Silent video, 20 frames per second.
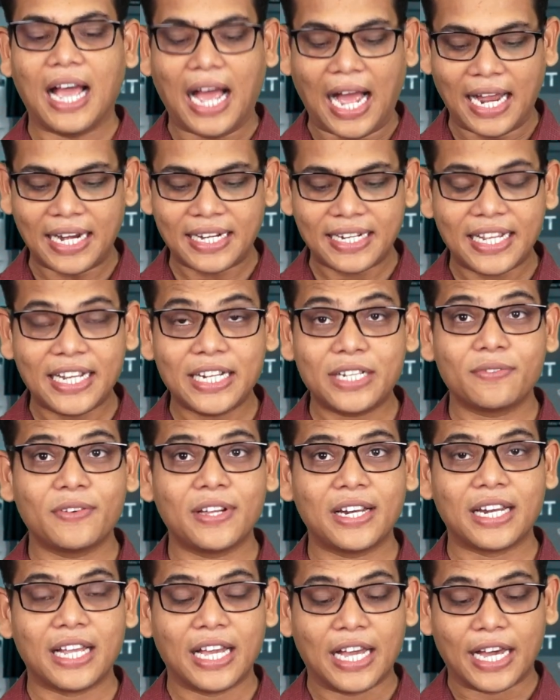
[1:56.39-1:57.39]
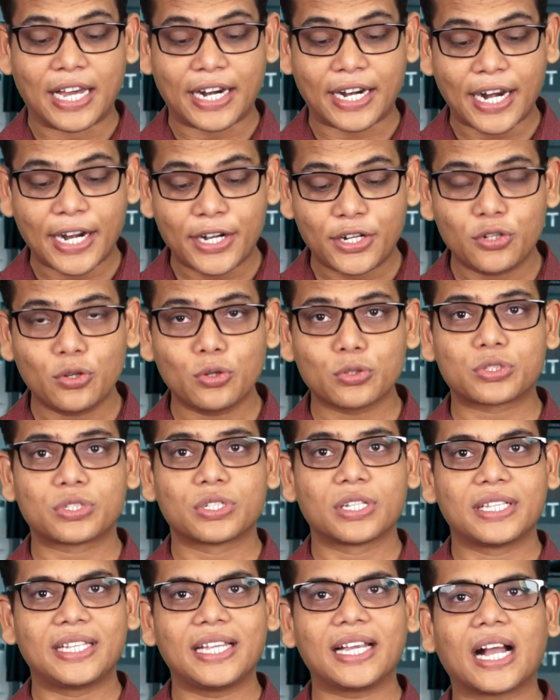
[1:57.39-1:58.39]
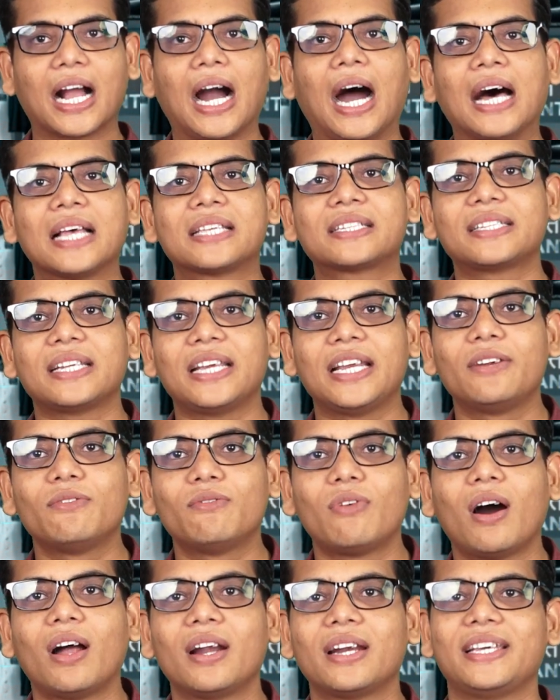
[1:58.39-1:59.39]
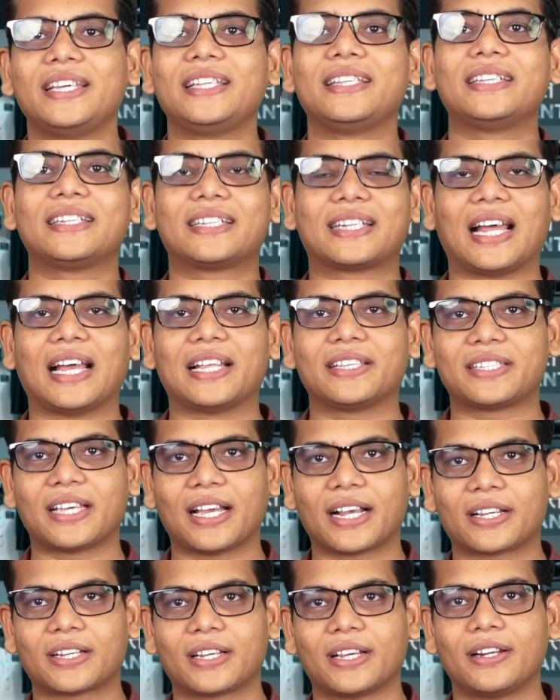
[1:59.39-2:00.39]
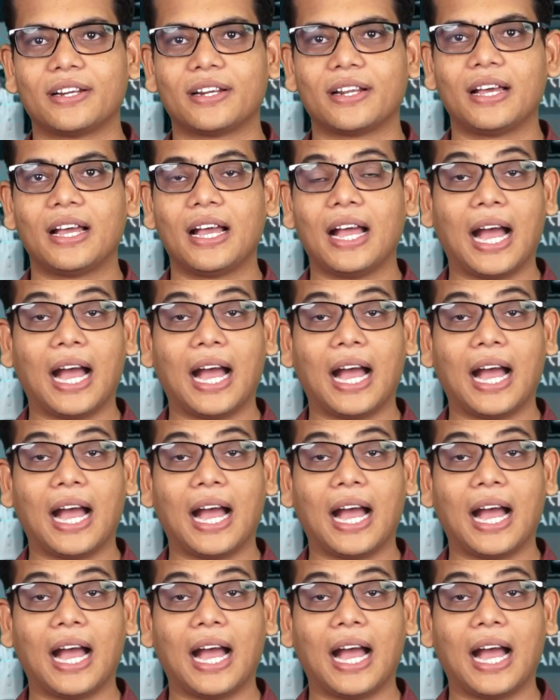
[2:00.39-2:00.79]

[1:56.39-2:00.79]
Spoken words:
and it will reduce the cost involved in the transaction,